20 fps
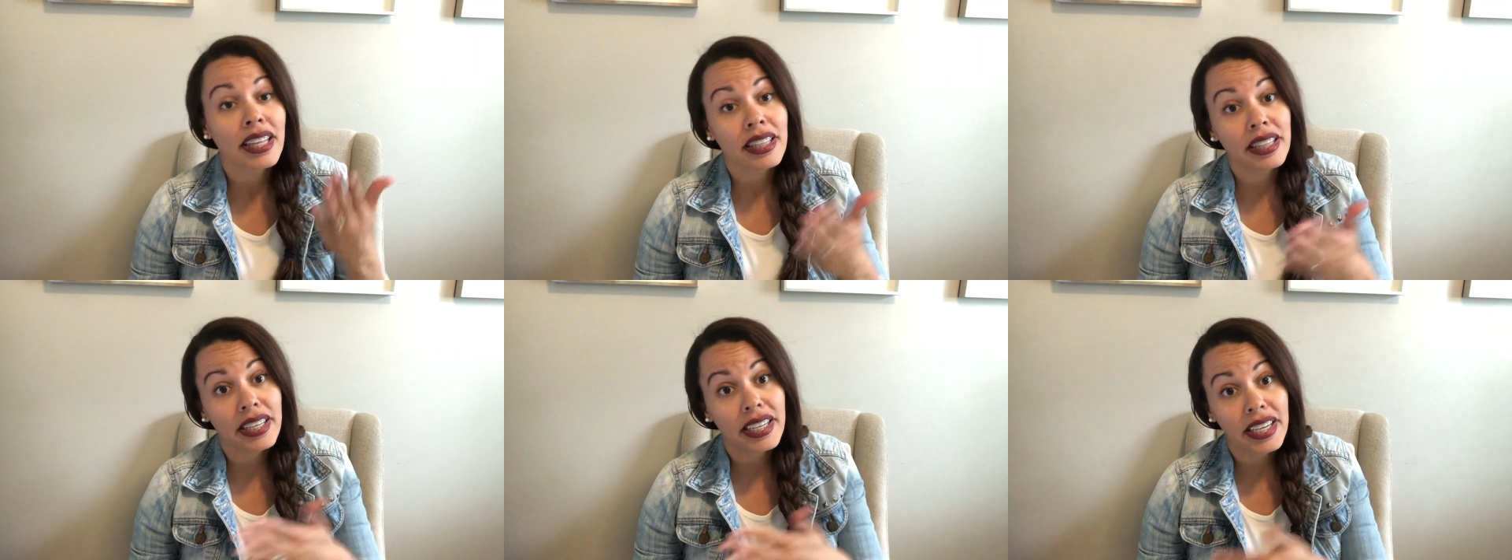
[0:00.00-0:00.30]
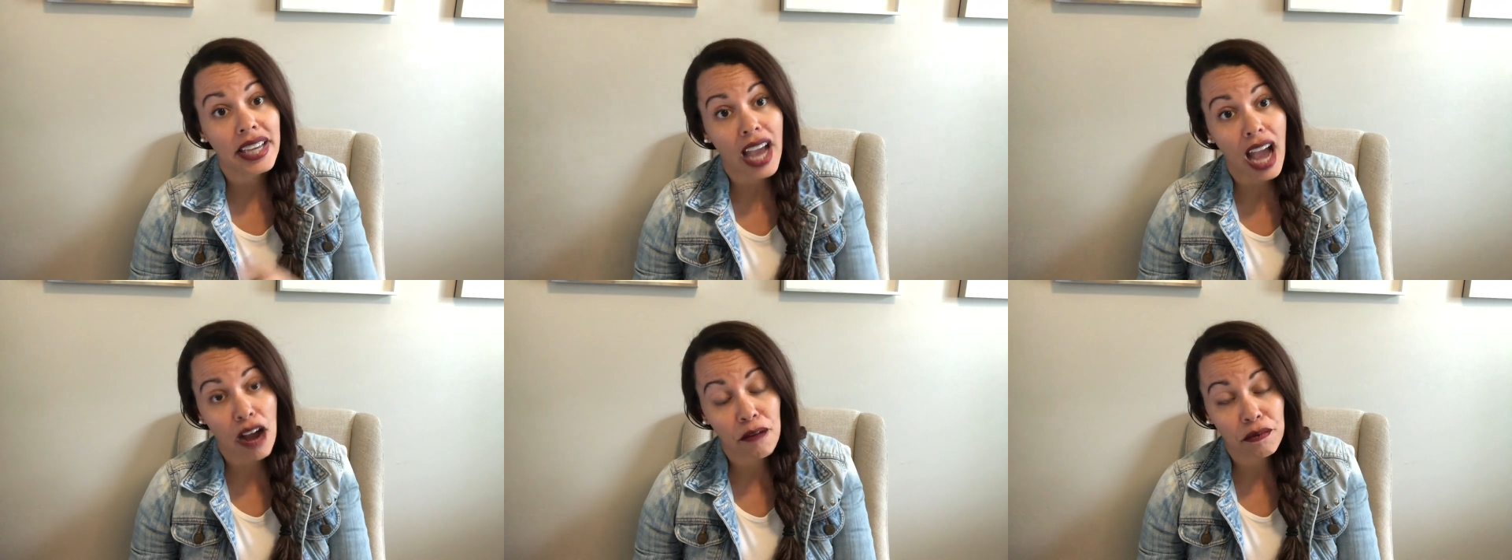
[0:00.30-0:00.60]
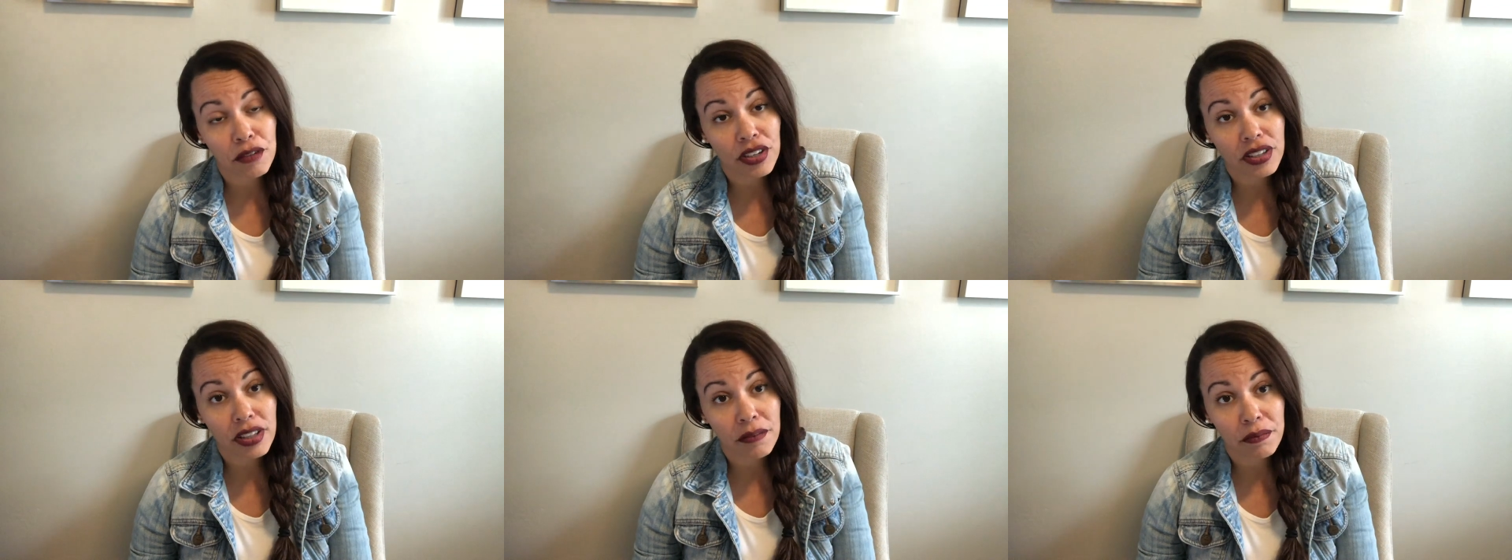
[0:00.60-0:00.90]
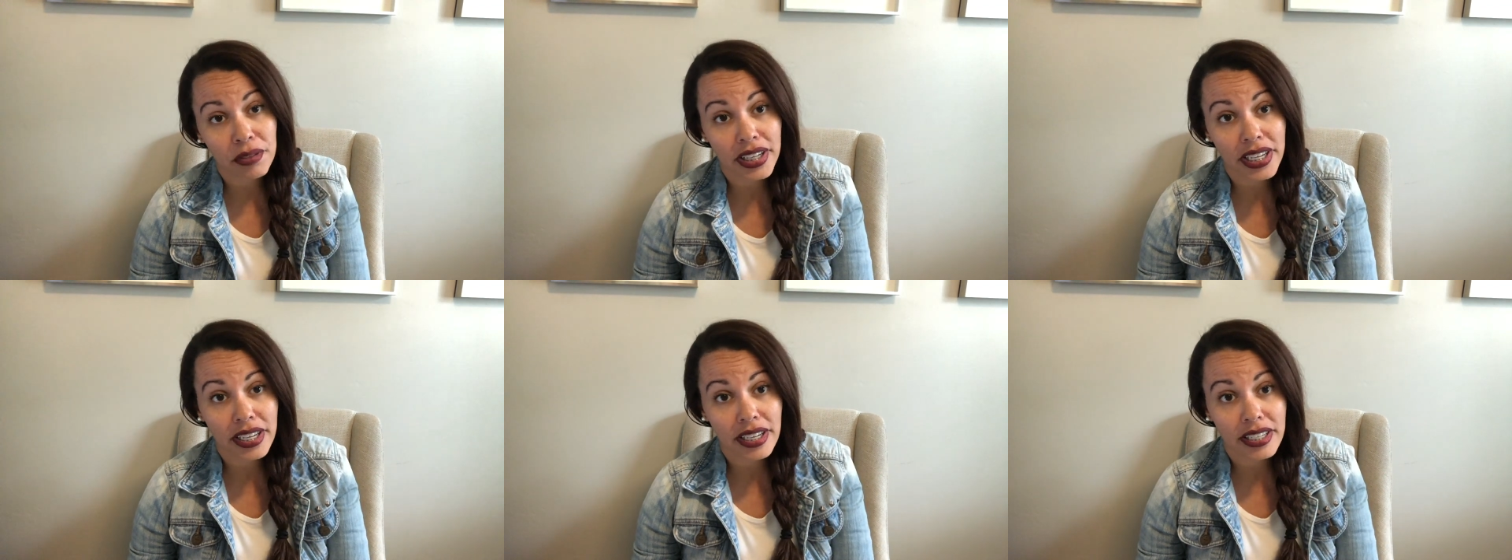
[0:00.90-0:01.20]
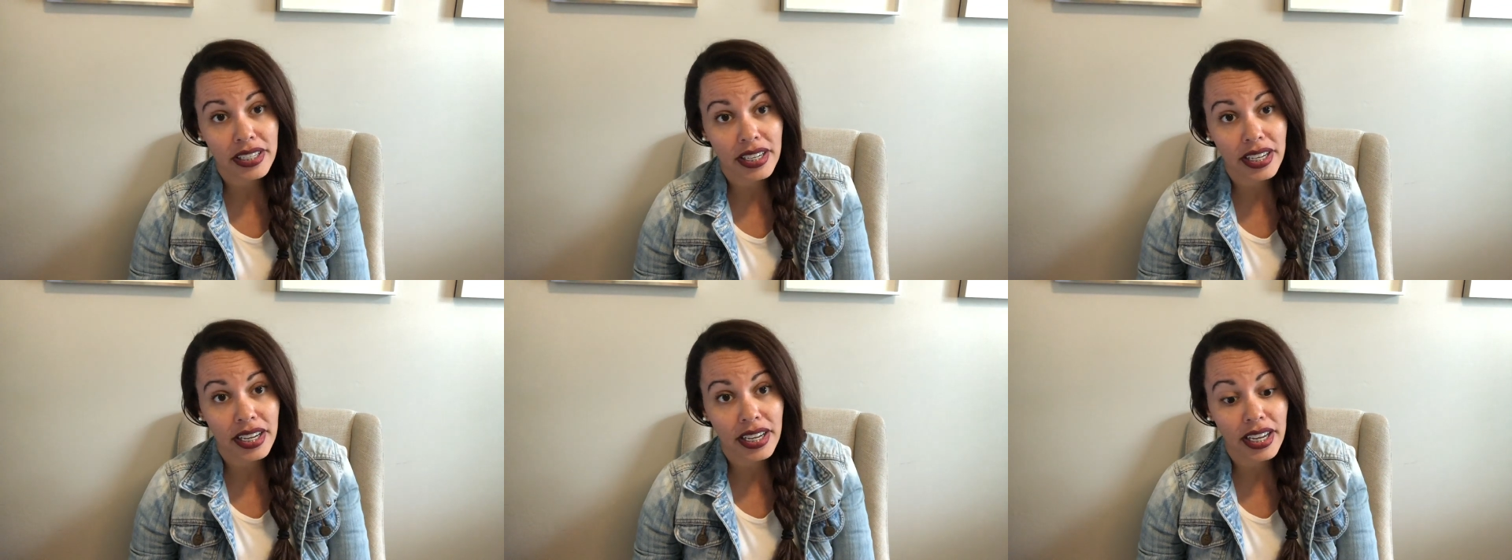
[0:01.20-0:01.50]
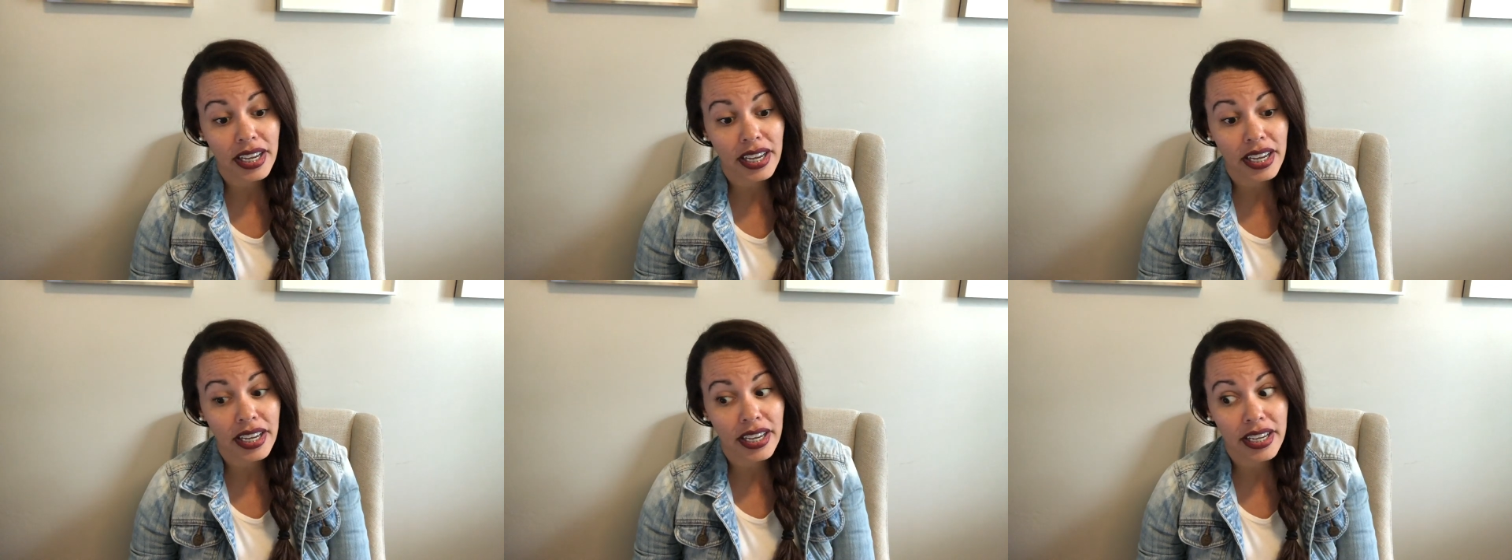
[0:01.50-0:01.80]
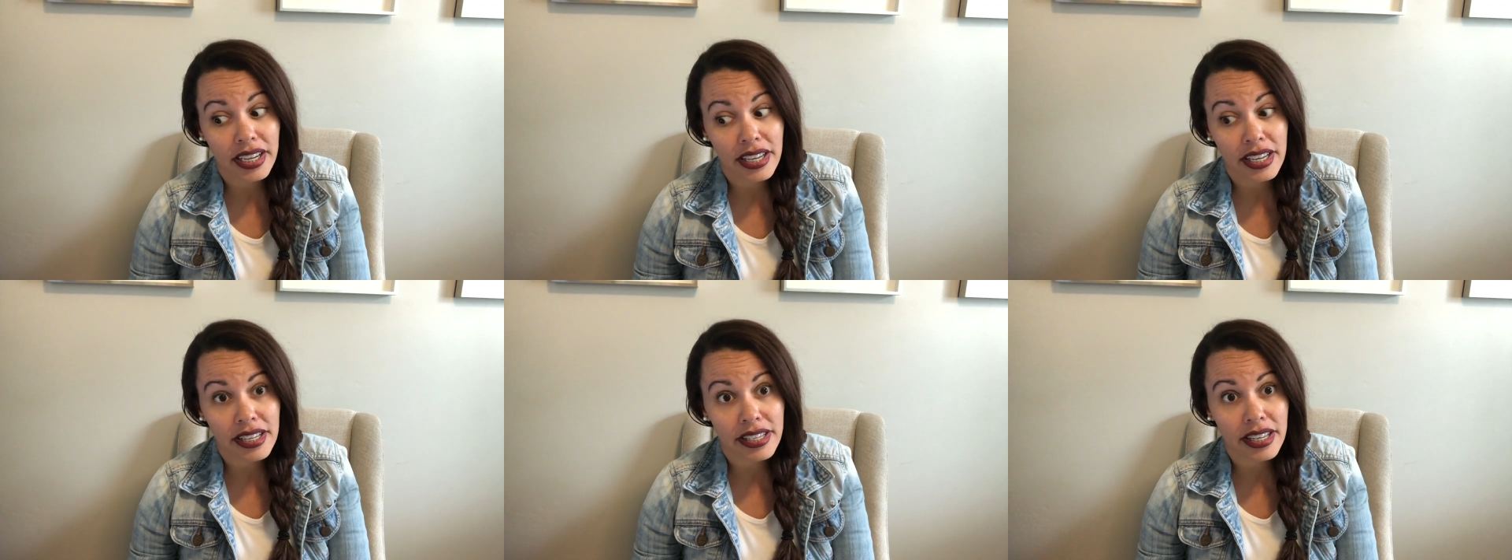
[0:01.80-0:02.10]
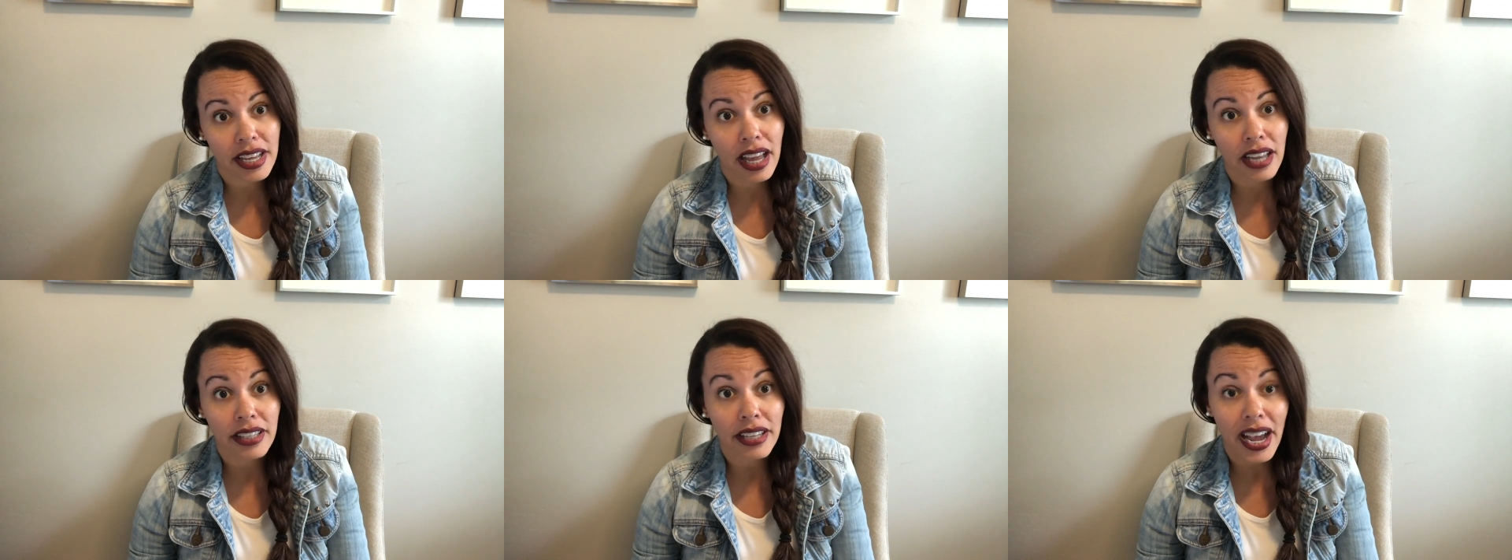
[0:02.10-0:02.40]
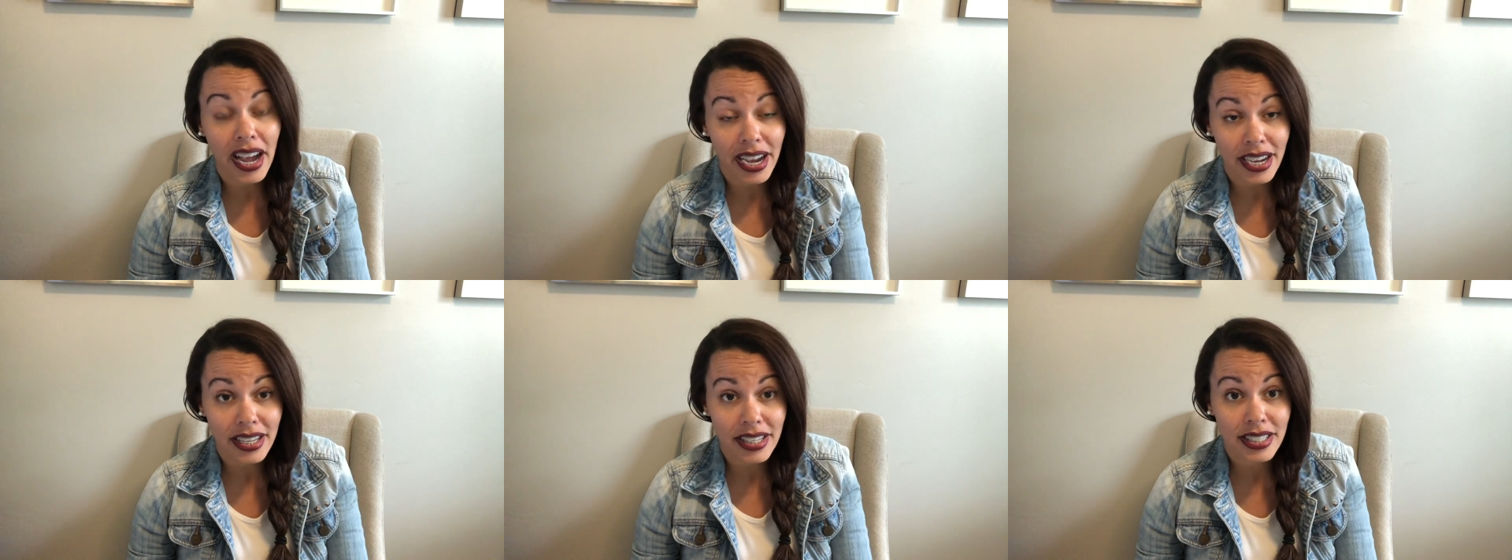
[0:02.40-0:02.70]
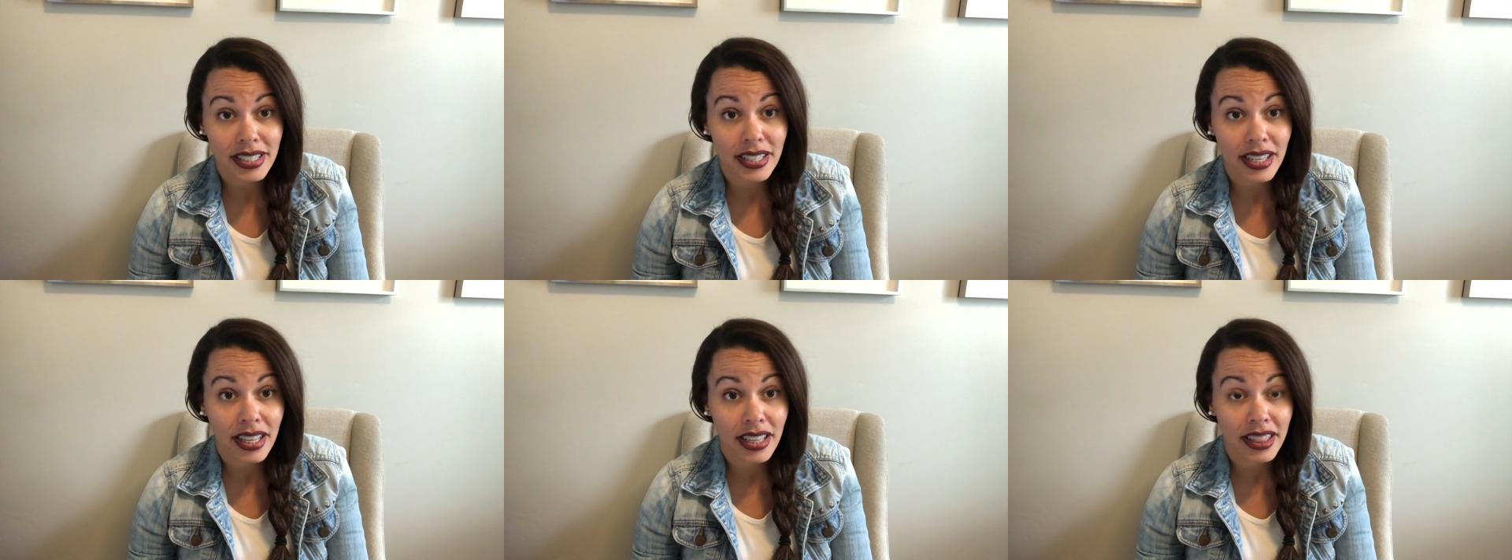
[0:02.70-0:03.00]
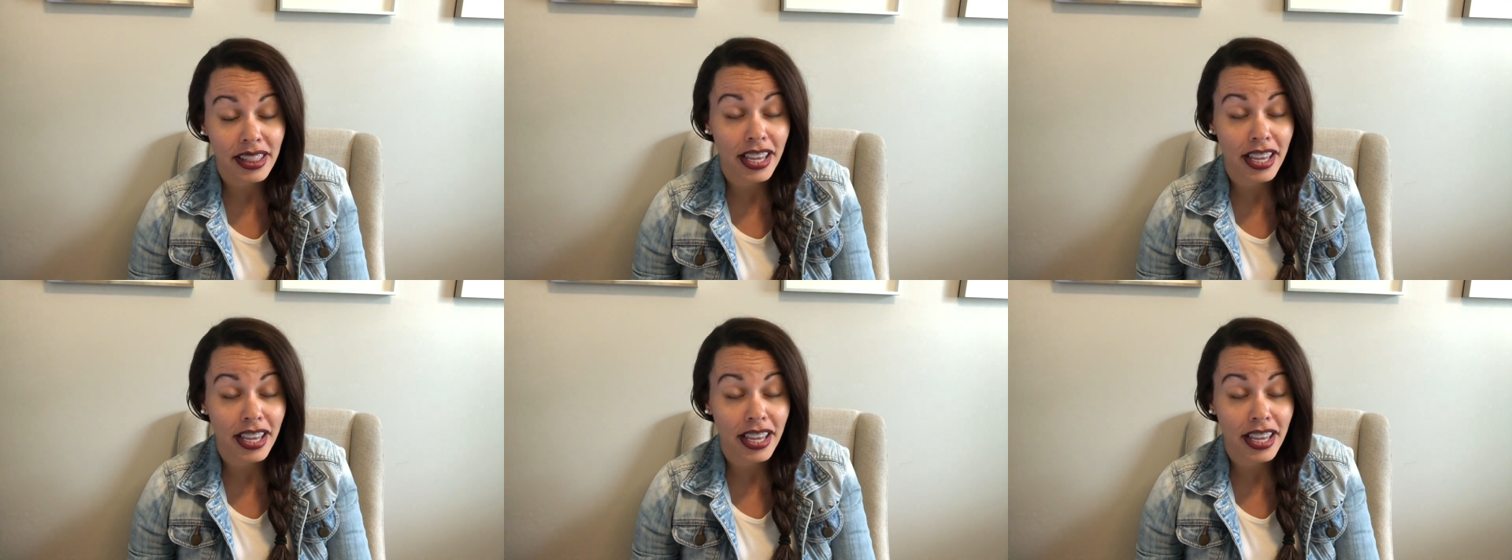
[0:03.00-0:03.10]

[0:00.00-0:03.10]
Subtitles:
The emerald complete is a luxe.